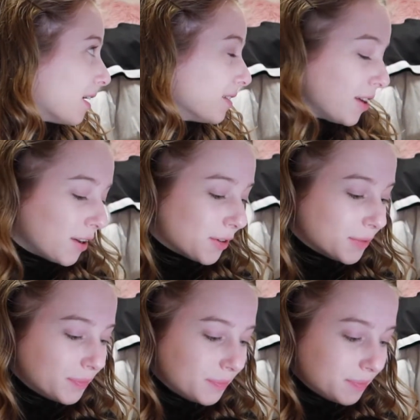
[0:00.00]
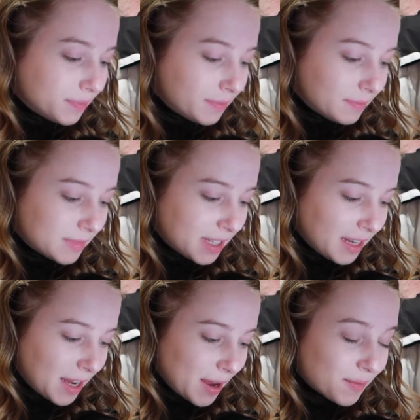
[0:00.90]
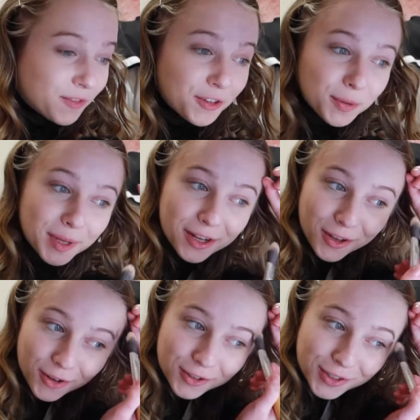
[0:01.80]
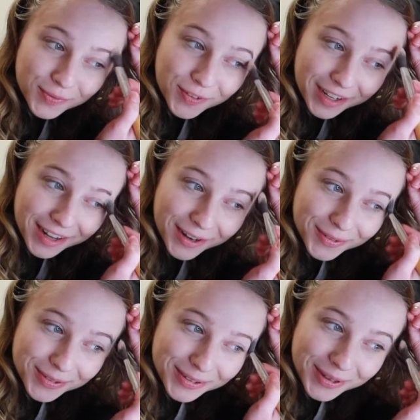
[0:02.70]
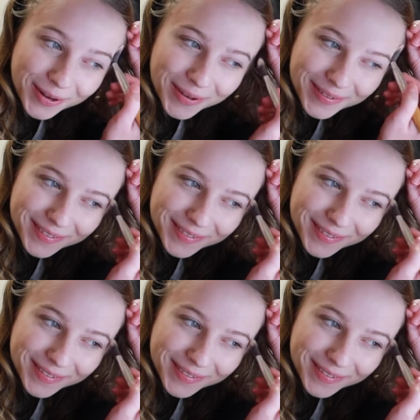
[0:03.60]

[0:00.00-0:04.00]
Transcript: Hello. Hi. I'm filming a YouTube video, so.